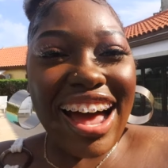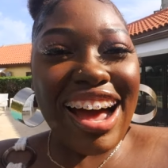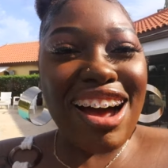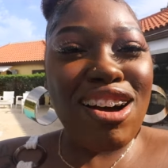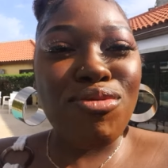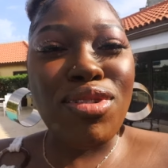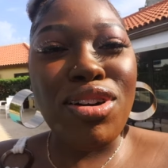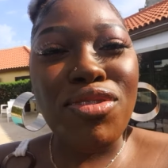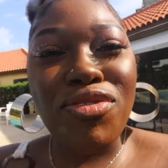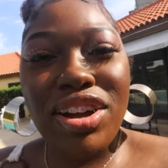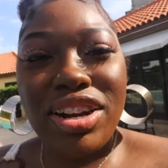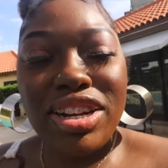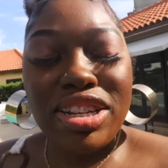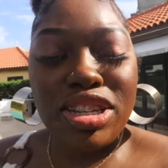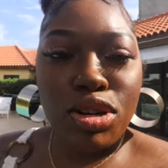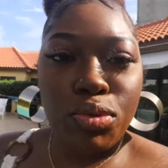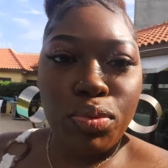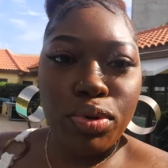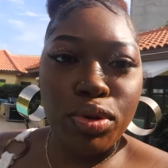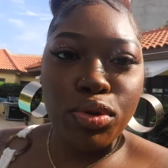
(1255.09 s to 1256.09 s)
I hope I don't fall
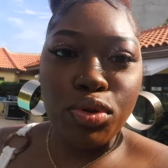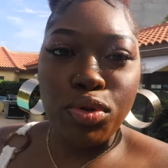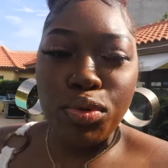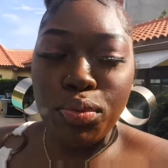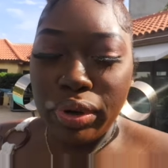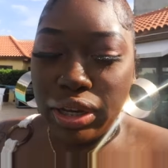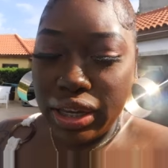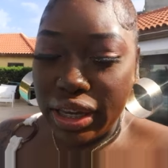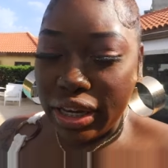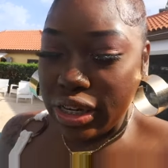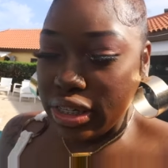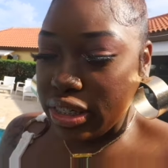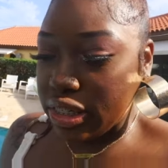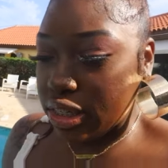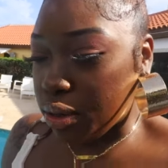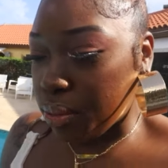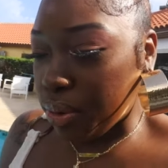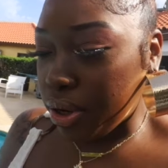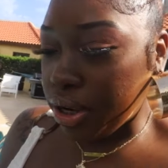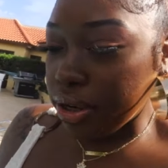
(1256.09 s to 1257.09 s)
into the pool. But yeah,
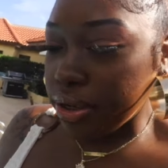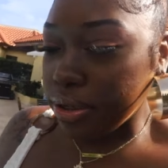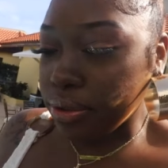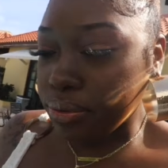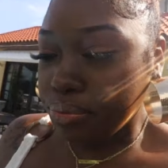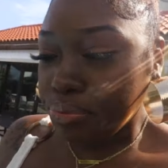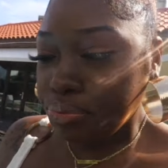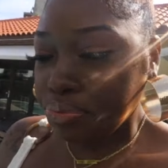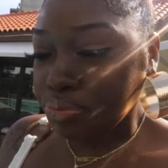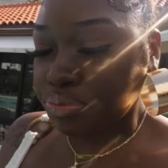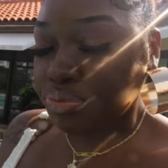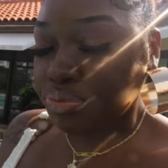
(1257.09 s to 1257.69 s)
so, um,